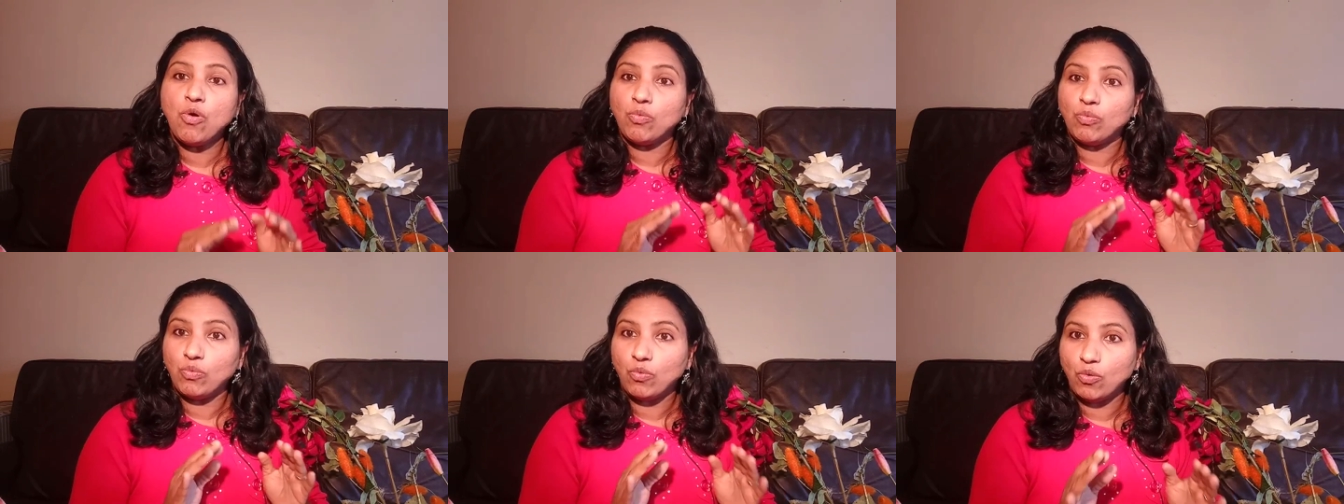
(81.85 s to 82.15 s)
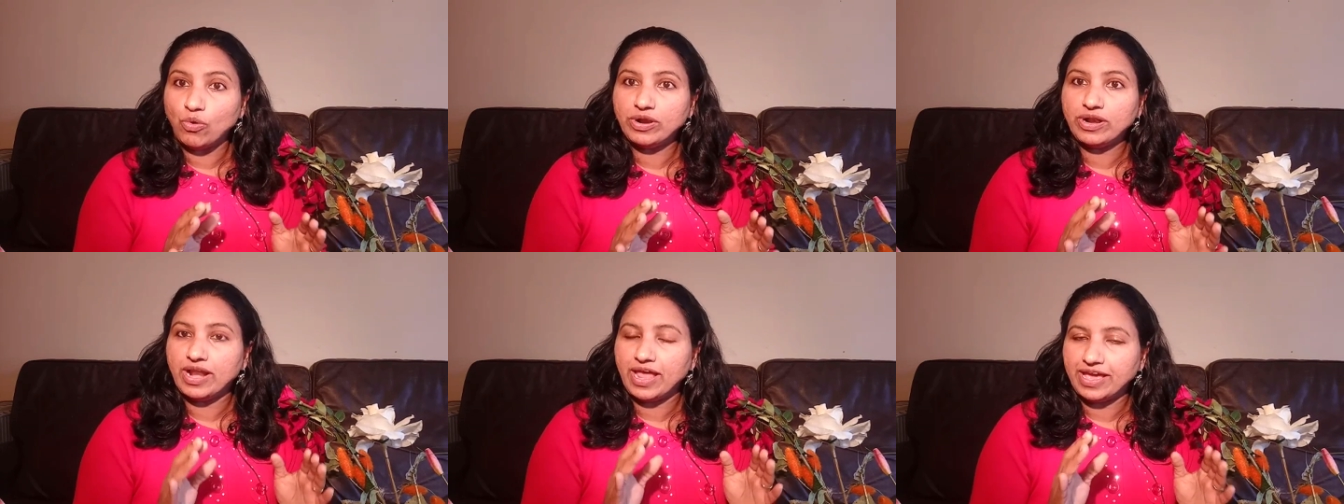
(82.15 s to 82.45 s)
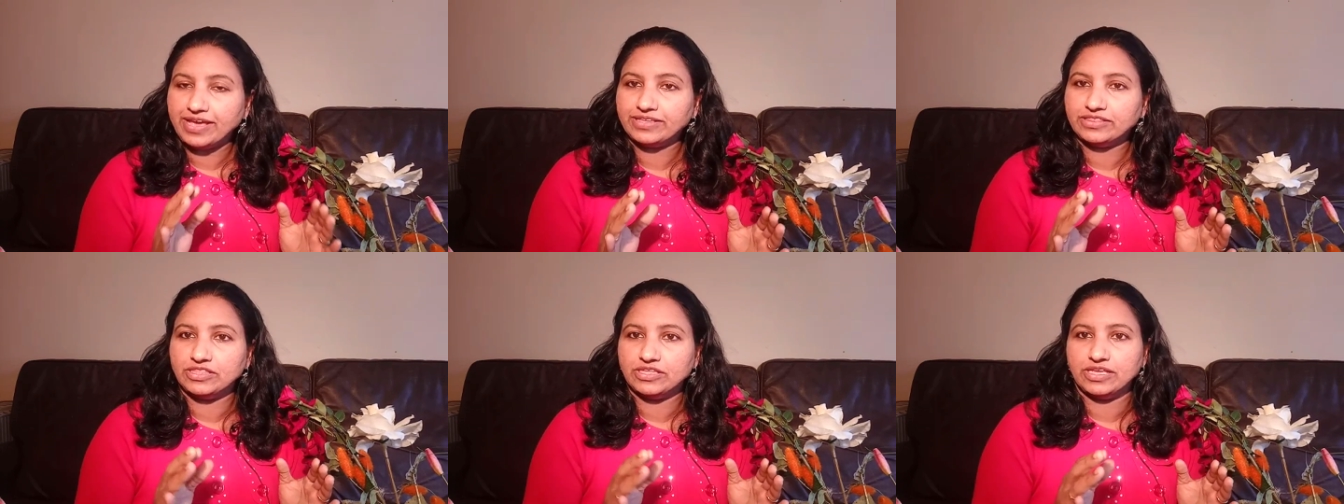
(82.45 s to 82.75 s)
won't
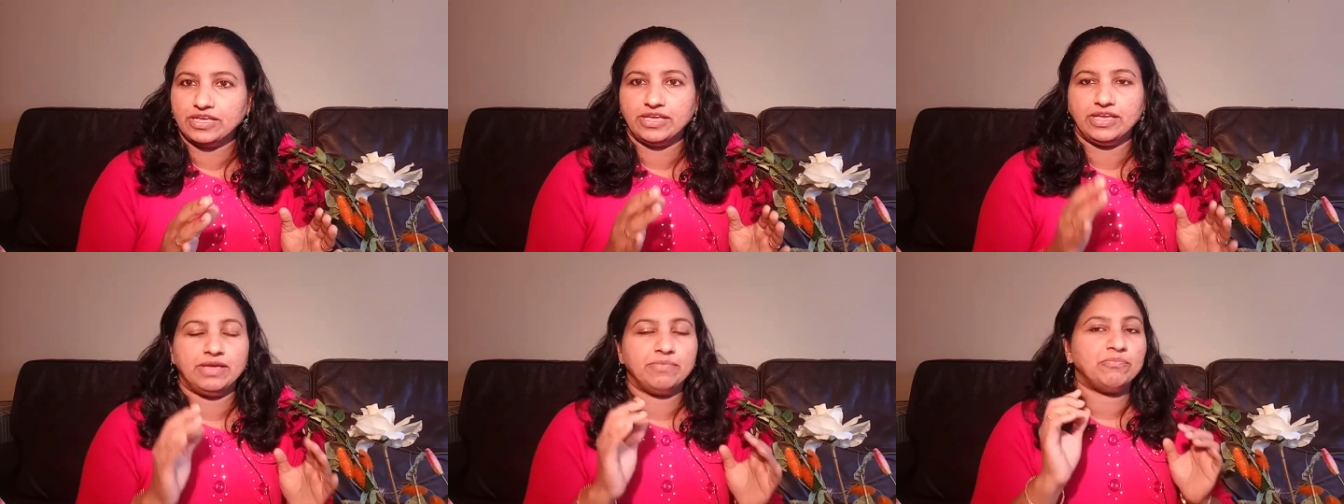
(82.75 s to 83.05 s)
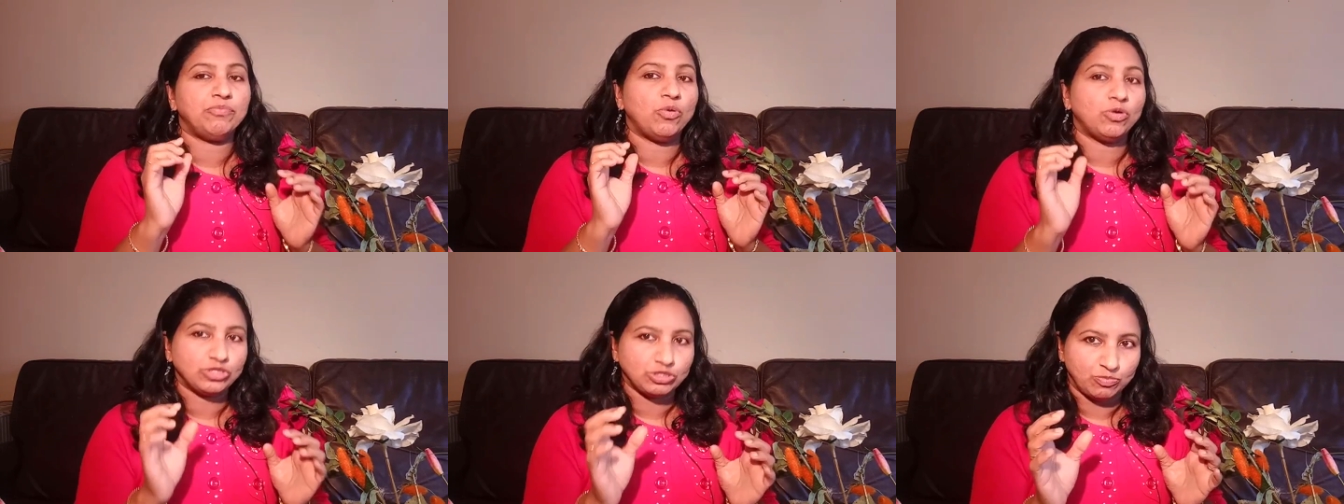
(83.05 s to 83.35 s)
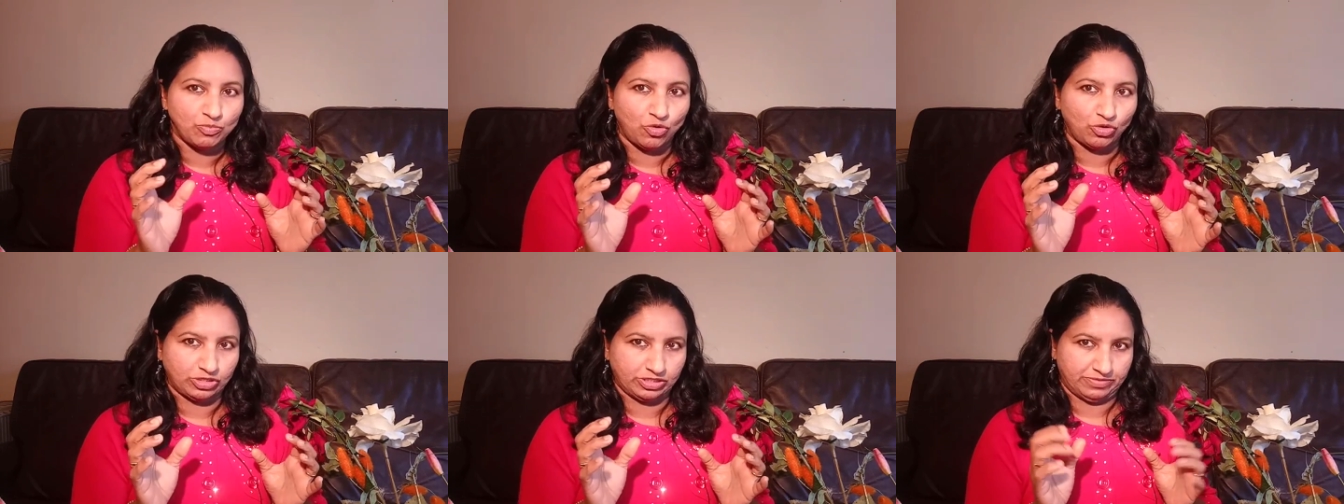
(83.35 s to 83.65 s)
like the
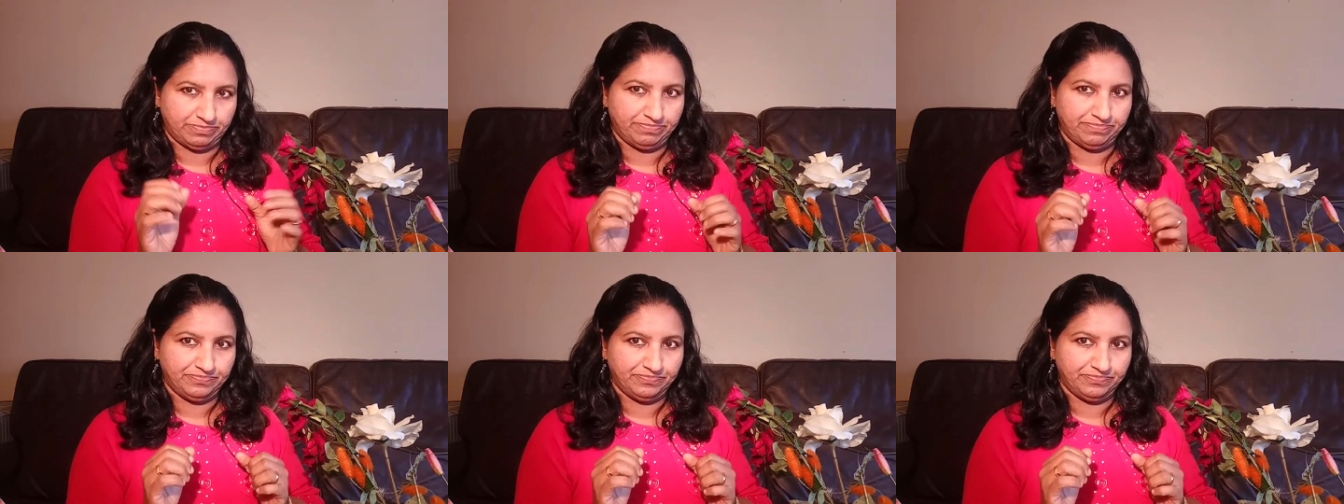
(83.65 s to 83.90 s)
post-mortem.